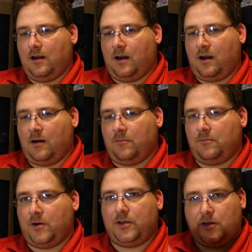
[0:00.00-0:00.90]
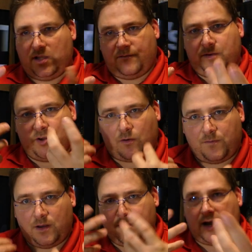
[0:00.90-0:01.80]
Um, but give me your
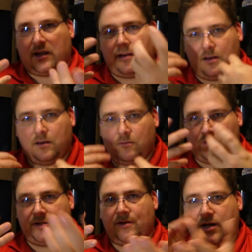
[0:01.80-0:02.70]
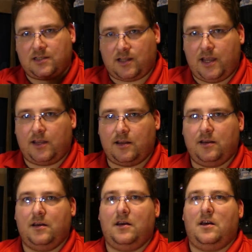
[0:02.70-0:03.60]
feedback. What do you guys like?
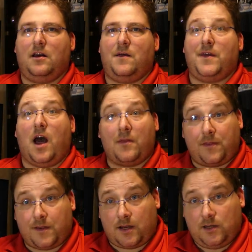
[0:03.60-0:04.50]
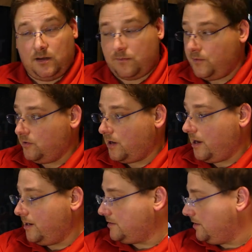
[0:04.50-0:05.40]
The other thing I need from you
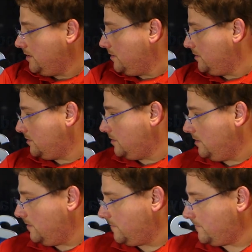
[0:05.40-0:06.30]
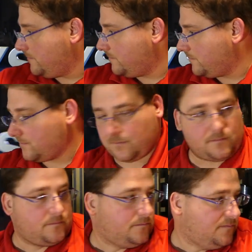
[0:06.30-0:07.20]
guys is
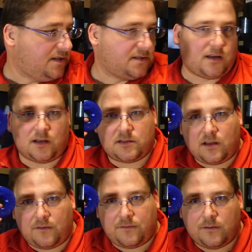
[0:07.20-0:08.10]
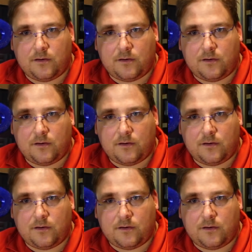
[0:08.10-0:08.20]
this kind of stuff.